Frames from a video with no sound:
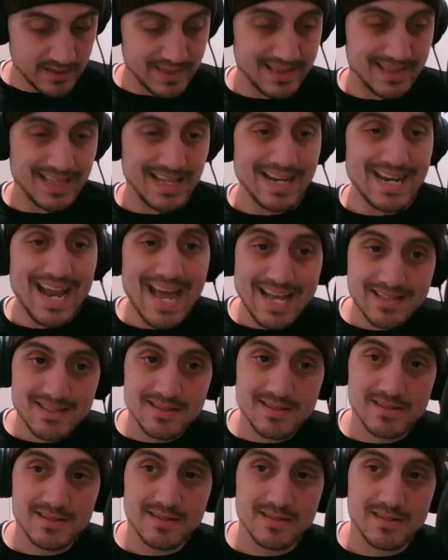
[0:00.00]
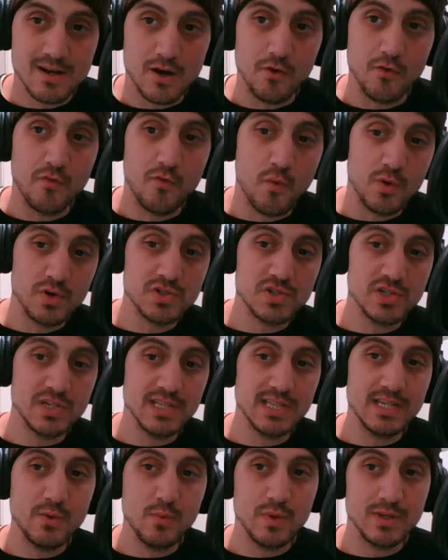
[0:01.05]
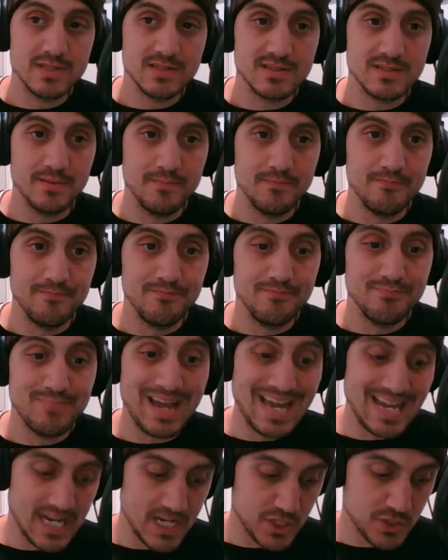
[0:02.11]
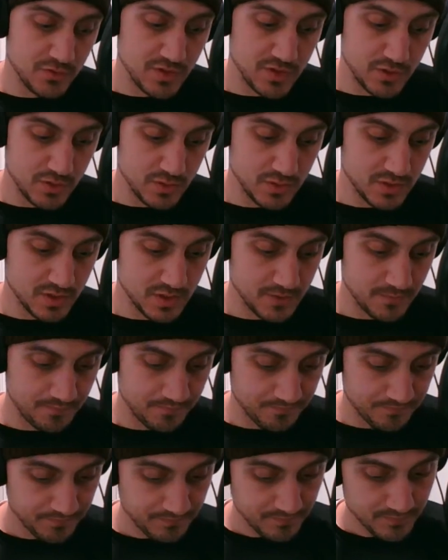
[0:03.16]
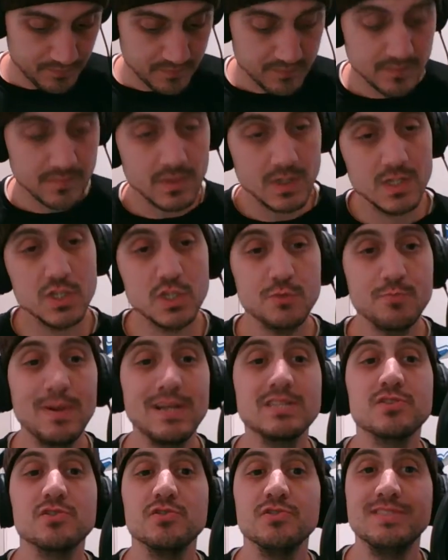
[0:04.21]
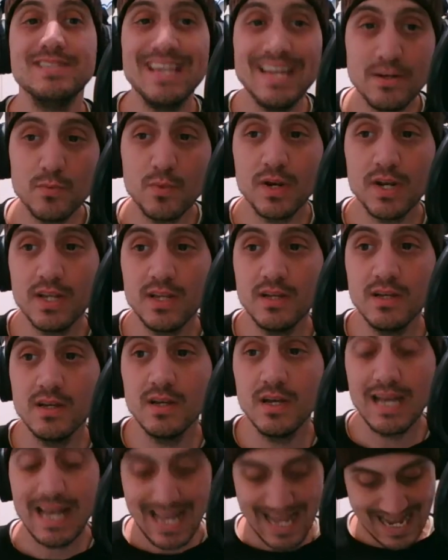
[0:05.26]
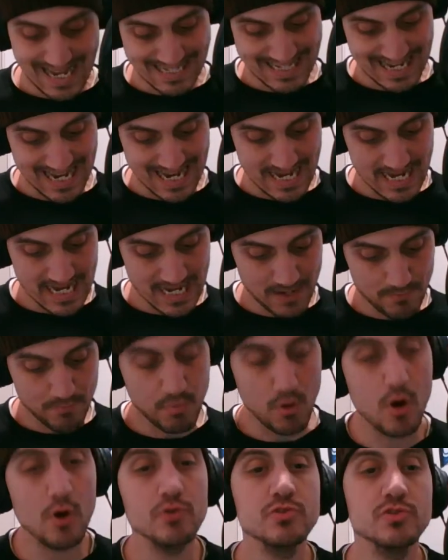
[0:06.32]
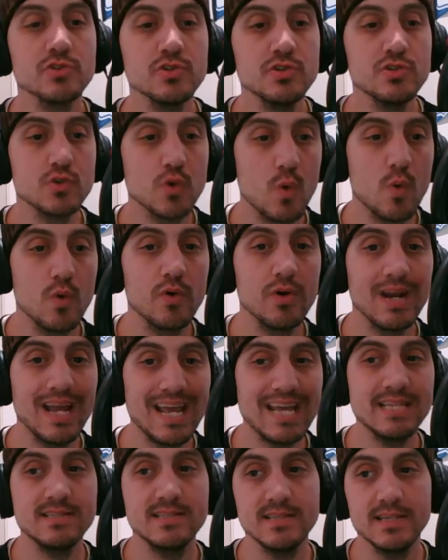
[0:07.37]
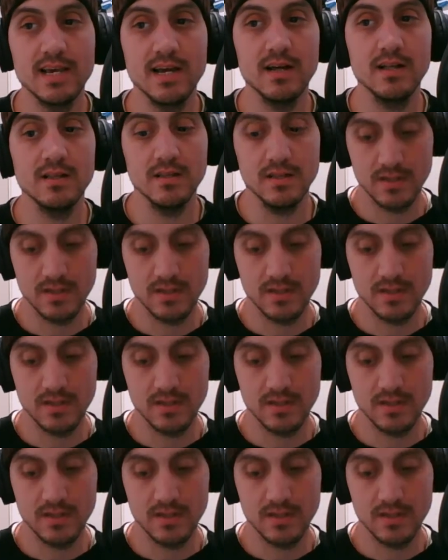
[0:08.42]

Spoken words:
The Nets, unfortunately, with some bad injury news, Spencer Dinwiddie has a partially torn ACL.